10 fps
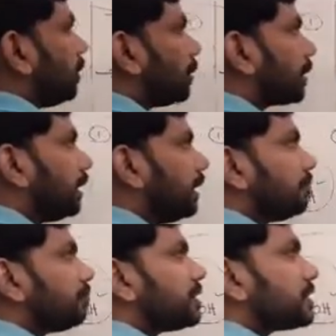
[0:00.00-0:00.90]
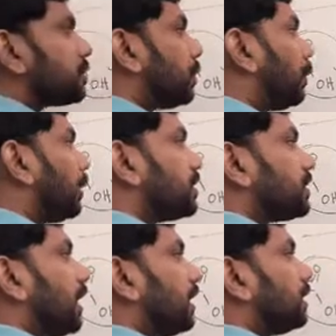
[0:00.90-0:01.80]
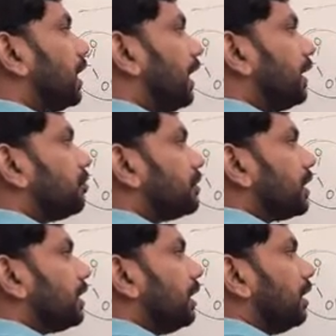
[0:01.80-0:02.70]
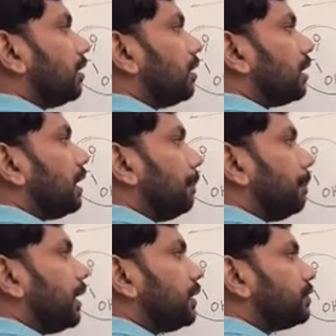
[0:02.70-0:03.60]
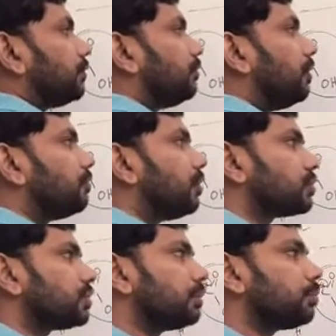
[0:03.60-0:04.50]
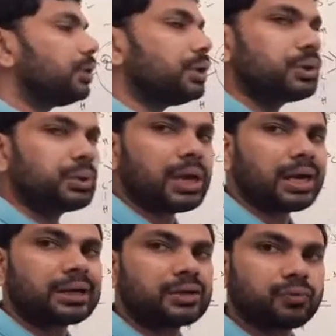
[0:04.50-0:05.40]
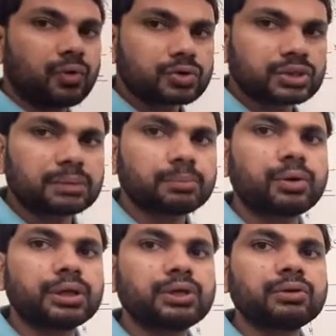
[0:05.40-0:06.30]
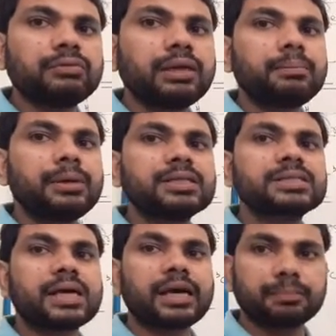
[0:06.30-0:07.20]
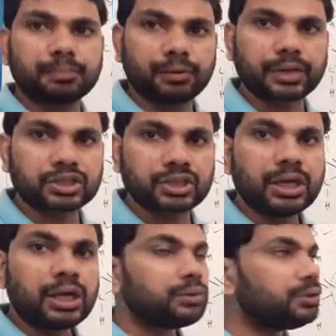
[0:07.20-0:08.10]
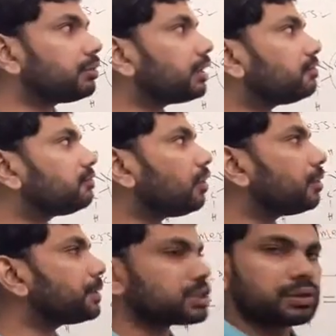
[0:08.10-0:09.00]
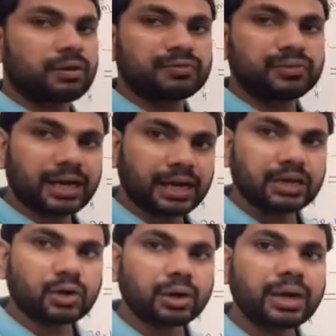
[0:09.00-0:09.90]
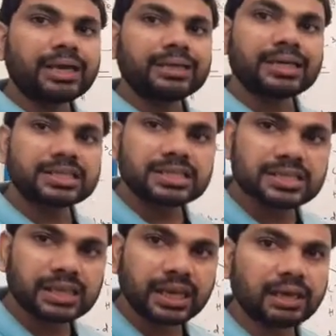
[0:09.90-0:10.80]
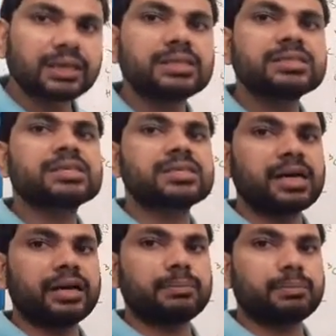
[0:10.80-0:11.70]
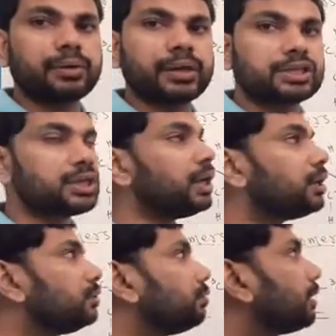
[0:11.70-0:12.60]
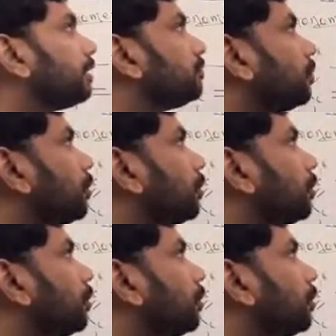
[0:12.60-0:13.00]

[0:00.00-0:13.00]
Okay, this OH and hydrogen combine to form water molecule, and water molecule will be side product. During formation of nylon, HCl is side product. During